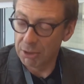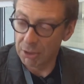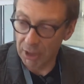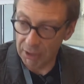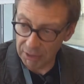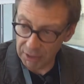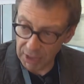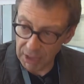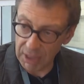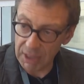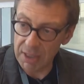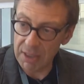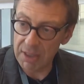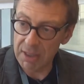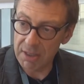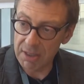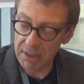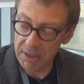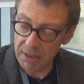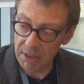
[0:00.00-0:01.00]
So I think
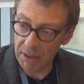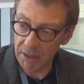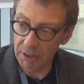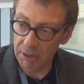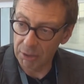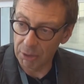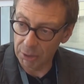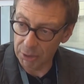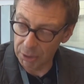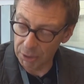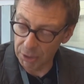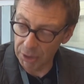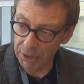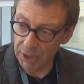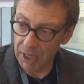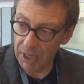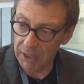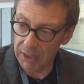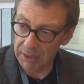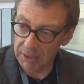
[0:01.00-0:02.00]
it is
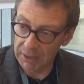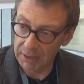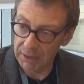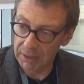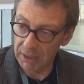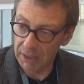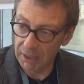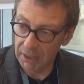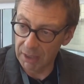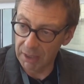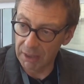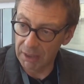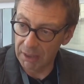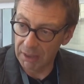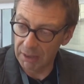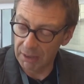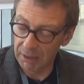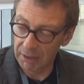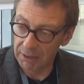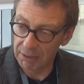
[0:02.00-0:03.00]
nocturia is
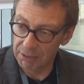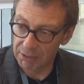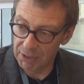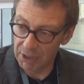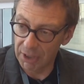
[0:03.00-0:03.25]
a